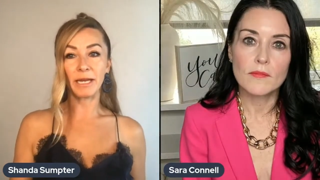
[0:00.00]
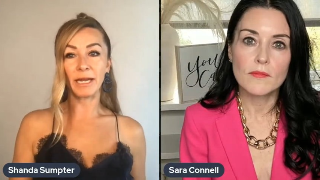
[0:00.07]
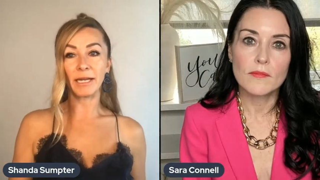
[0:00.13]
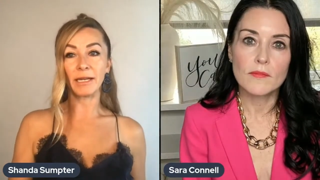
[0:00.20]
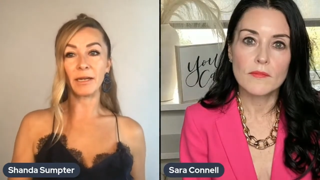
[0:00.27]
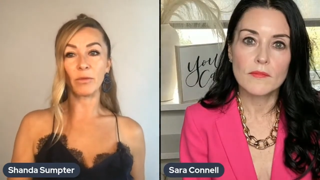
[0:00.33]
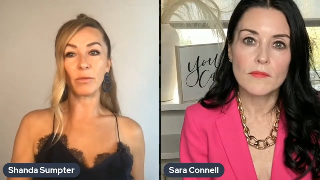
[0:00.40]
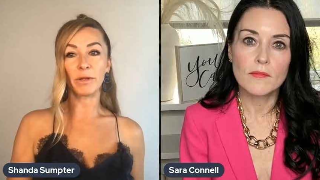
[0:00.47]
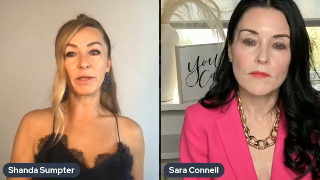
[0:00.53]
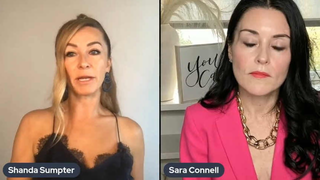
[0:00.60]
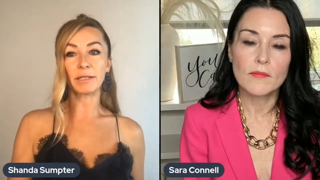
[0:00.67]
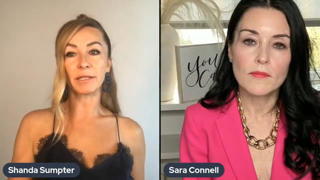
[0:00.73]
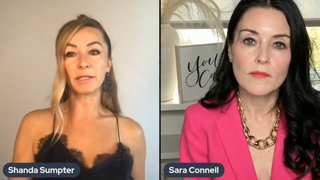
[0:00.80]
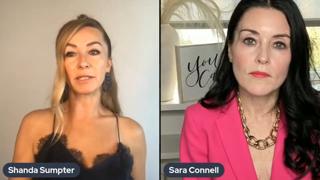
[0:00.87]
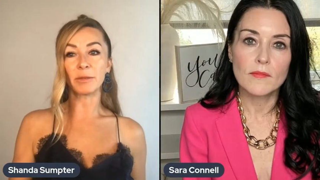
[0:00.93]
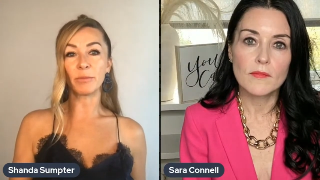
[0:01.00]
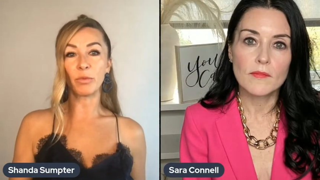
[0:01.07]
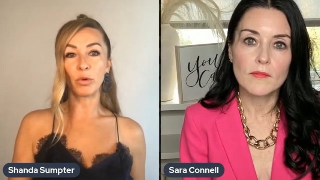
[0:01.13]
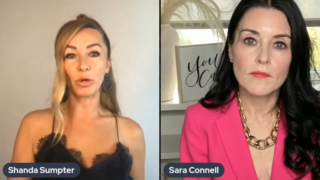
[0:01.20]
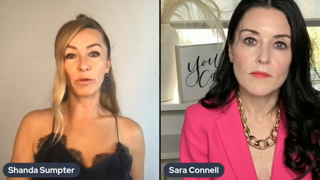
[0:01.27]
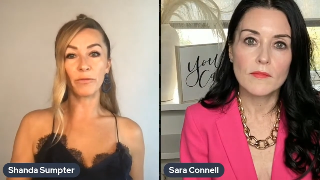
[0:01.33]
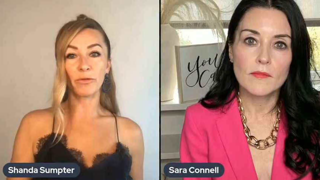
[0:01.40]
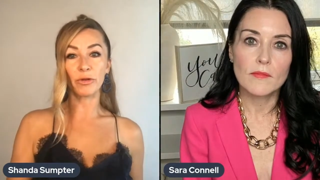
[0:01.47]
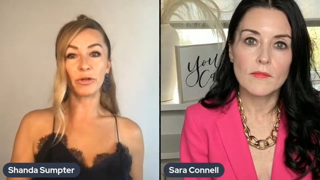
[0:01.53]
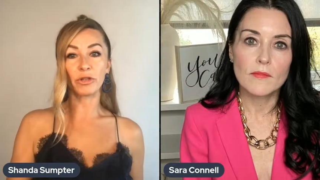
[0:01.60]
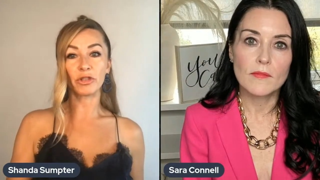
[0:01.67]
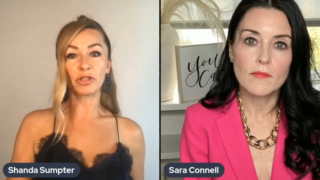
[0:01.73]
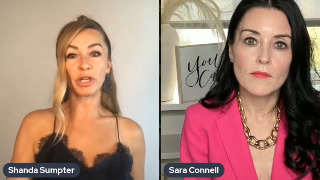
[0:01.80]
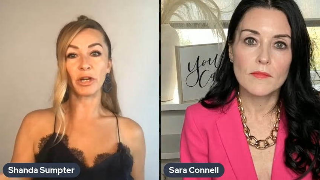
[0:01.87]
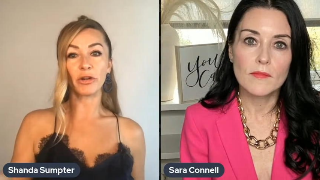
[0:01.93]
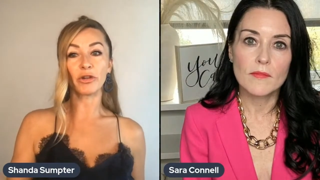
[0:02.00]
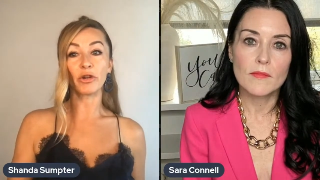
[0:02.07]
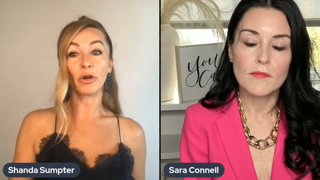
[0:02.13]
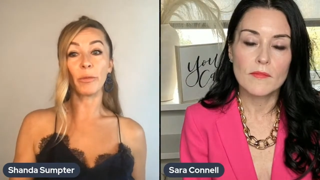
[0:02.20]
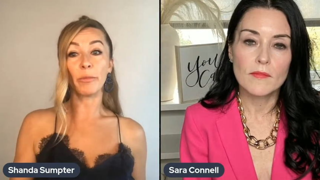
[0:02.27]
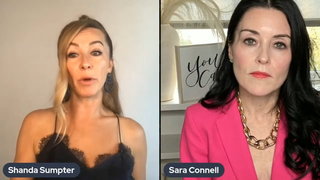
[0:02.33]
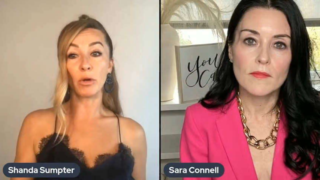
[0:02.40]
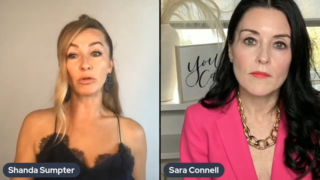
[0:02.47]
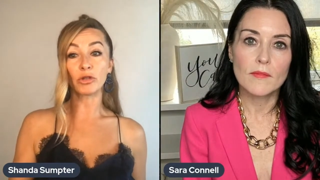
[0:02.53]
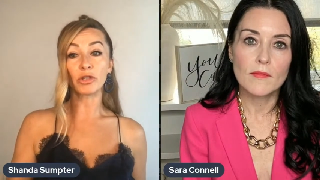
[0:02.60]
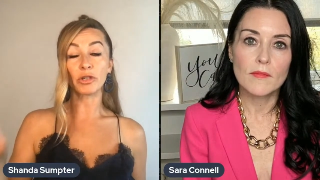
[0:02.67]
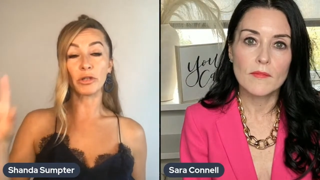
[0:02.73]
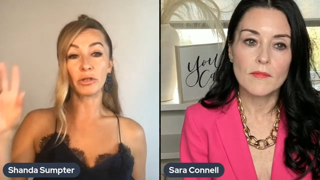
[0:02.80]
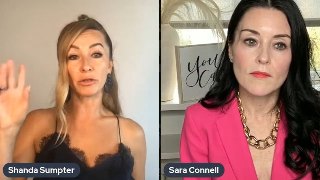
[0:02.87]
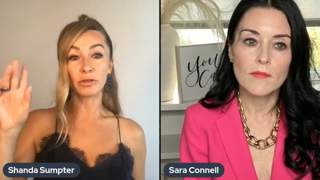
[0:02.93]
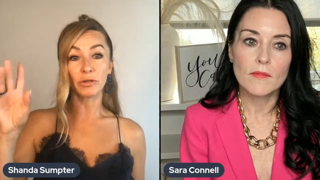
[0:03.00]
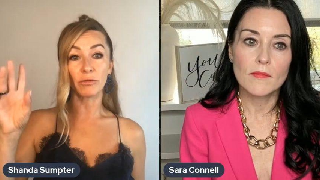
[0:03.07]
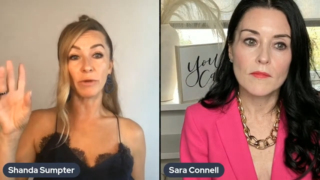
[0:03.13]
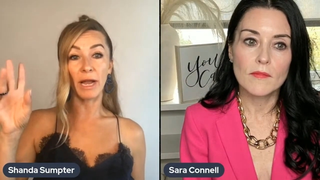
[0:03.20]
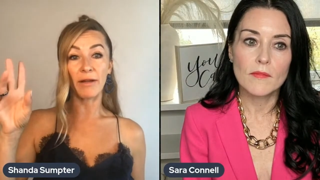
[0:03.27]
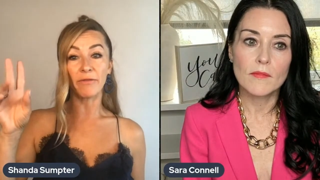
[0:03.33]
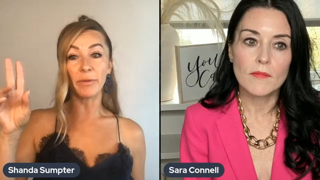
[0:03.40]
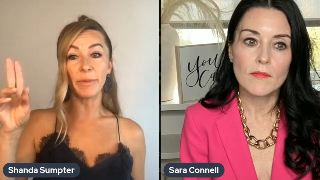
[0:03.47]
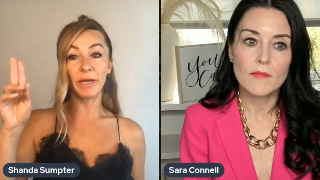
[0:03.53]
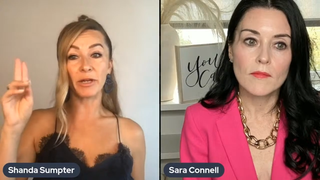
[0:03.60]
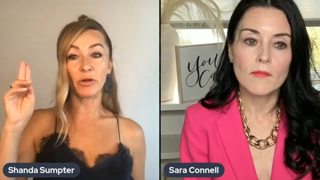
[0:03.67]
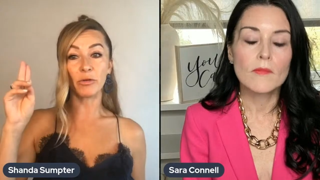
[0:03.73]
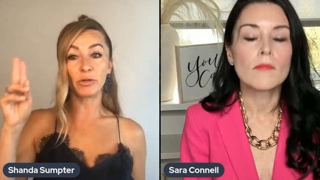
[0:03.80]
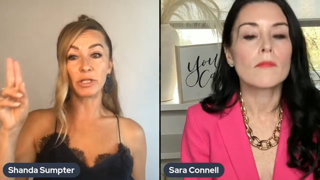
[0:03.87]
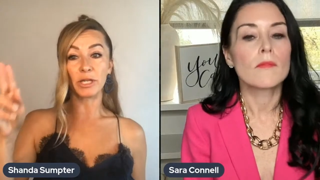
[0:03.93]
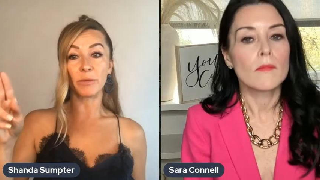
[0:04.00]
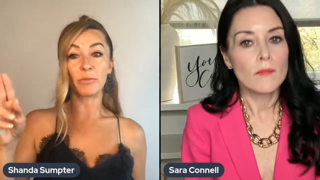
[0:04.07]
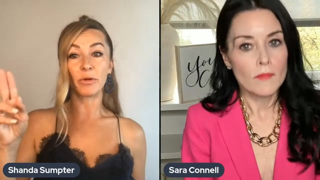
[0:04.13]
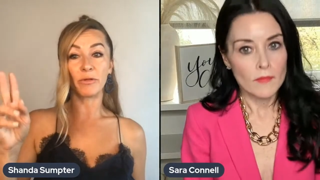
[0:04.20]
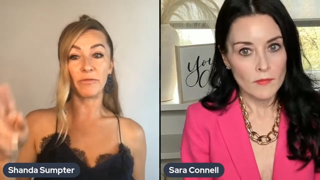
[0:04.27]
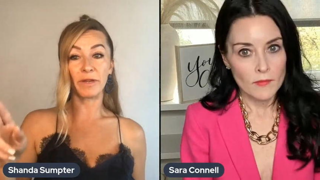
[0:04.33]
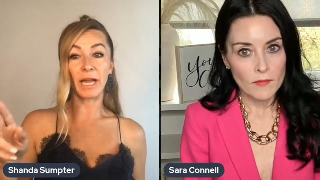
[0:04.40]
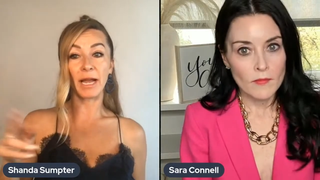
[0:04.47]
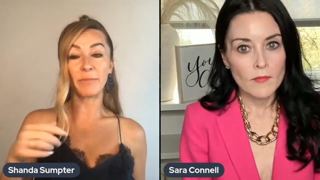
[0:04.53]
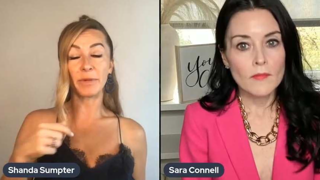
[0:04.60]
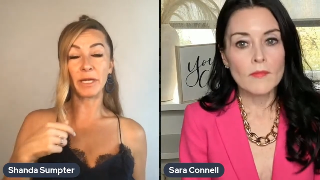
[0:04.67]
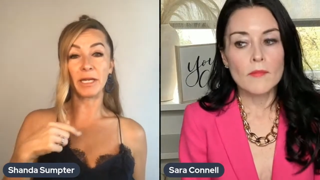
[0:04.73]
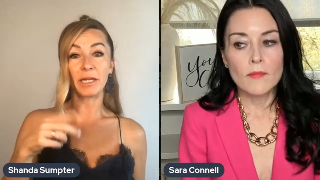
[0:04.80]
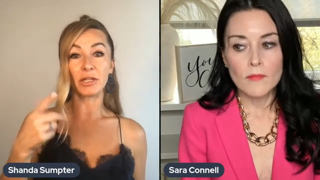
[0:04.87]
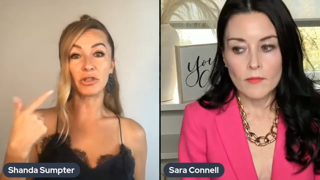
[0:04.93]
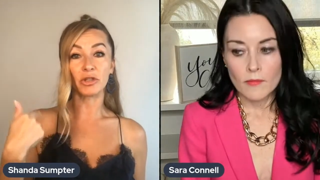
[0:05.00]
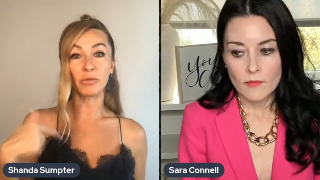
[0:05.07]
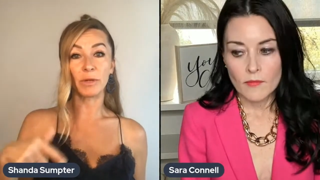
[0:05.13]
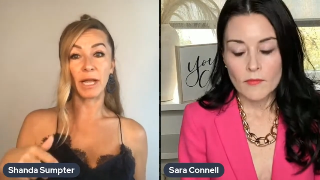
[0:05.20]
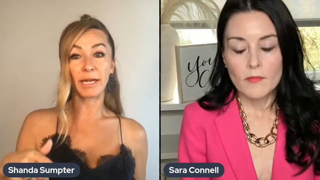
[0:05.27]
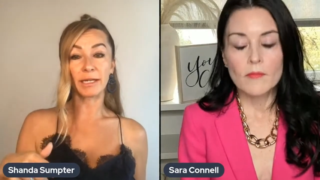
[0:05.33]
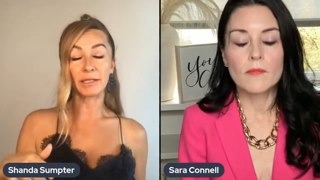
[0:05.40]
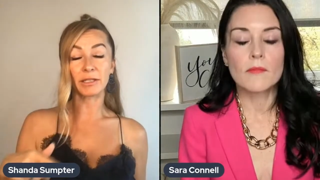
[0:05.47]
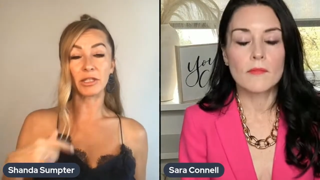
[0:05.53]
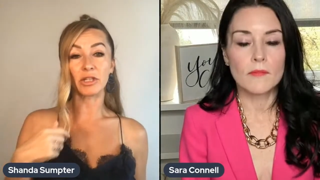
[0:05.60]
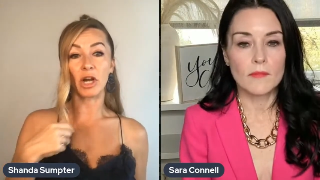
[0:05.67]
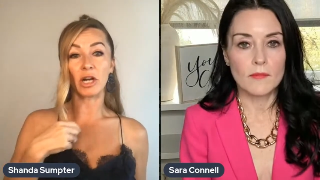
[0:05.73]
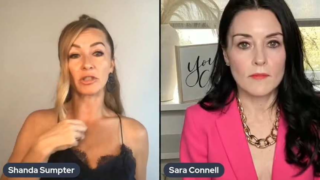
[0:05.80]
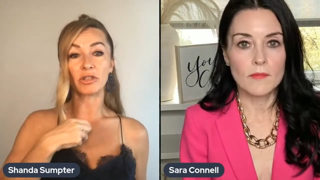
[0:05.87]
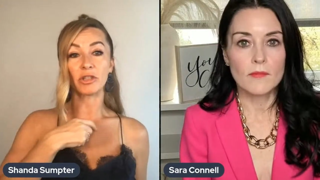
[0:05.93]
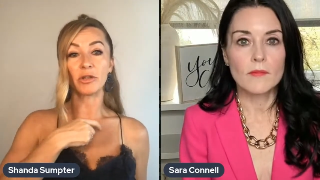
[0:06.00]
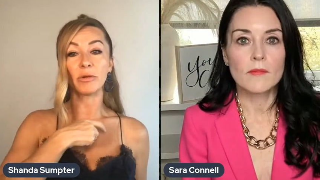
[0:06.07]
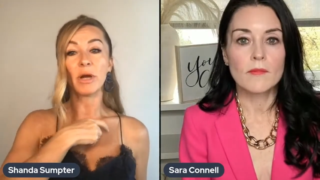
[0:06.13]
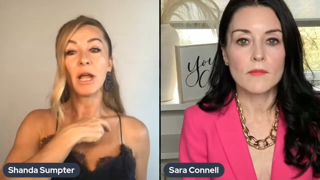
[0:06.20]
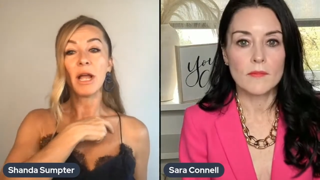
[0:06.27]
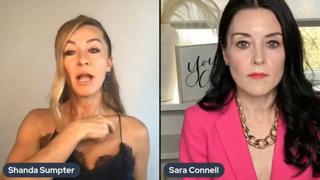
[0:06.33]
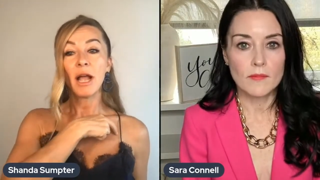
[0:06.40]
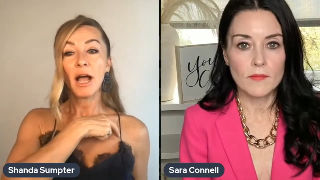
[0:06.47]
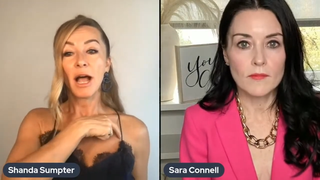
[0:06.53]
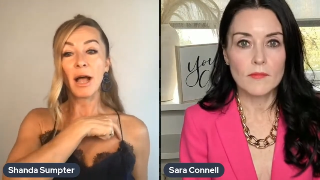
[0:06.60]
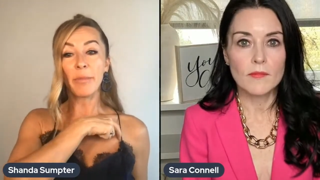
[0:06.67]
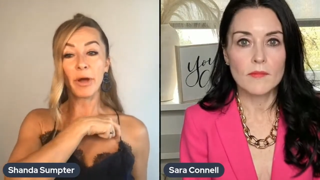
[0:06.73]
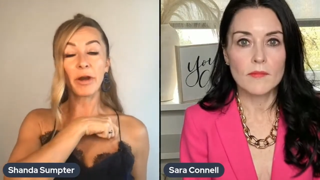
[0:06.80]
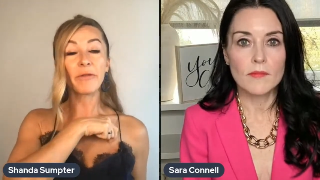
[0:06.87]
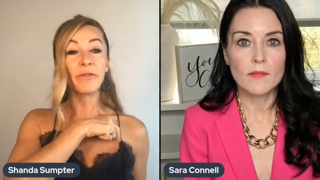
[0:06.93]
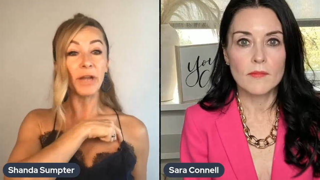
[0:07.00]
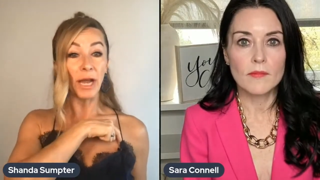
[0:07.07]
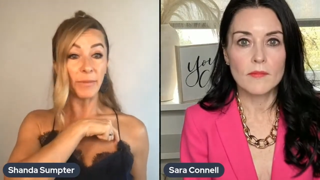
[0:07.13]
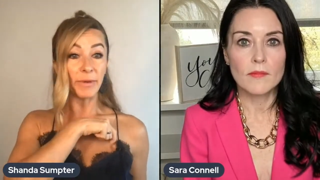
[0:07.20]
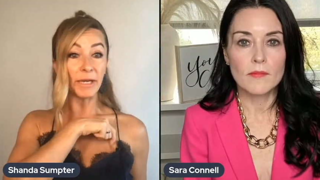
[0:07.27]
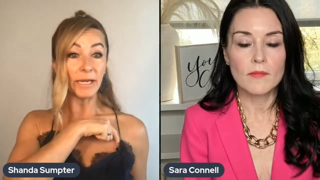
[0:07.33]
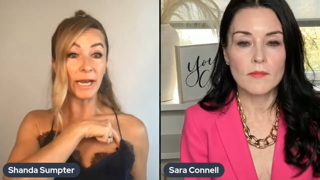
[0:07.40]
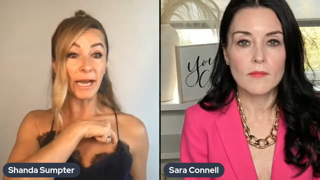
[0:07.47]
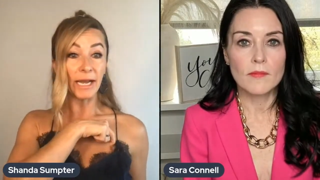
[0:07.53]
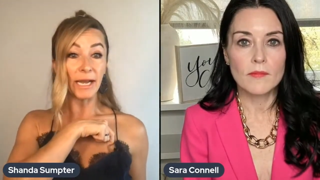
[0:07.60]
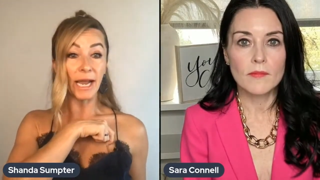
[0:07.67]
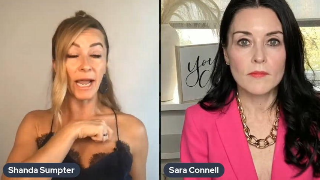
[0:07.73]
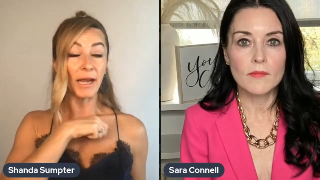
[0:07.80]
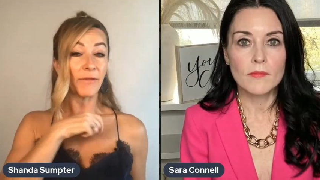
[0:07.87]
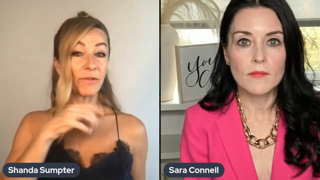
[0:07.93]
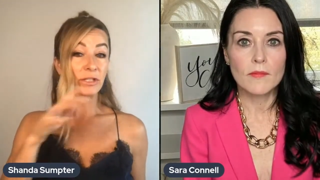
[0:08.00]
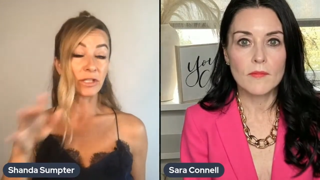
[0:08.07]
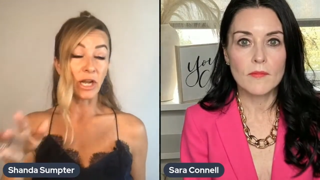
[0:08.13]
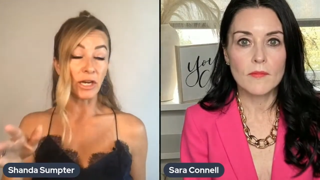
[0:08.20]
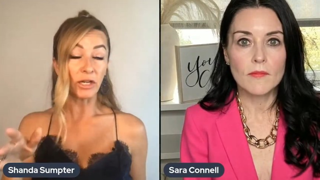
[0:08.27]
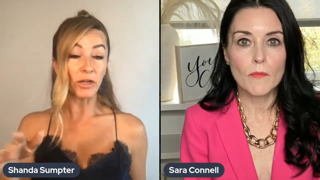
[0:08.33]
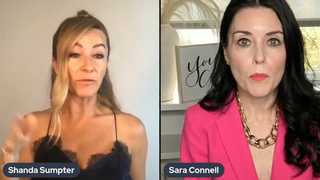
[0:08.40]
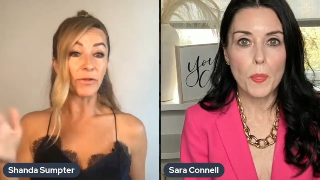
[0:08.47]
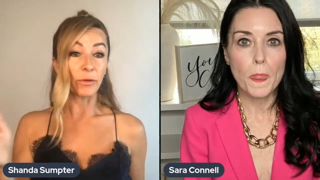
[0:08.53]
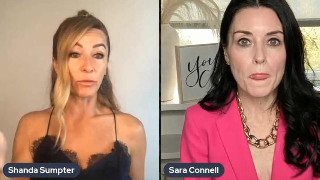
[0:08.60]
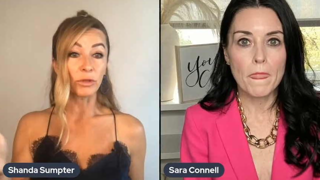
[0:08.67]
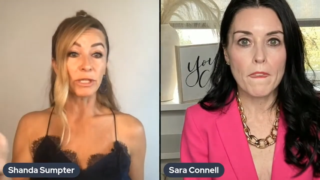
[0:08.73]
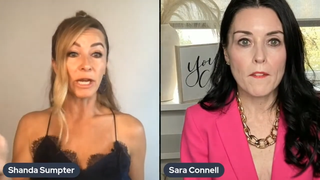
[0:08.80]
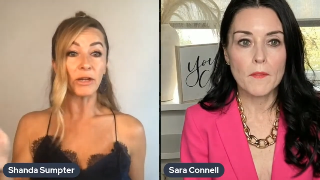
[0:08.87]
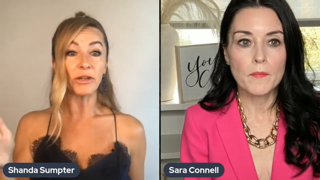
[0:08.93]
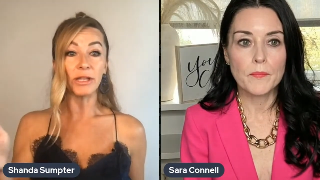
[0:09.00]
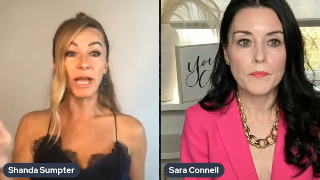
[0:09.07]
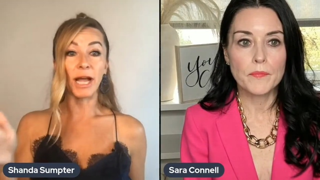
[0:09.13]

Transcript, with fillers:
Speaker 1: day with us, it's important for you to share your emotional. So everybody who did put VIP because you'd like us to talk to you about a VIP day, and if it's not a good fit, we'll tell you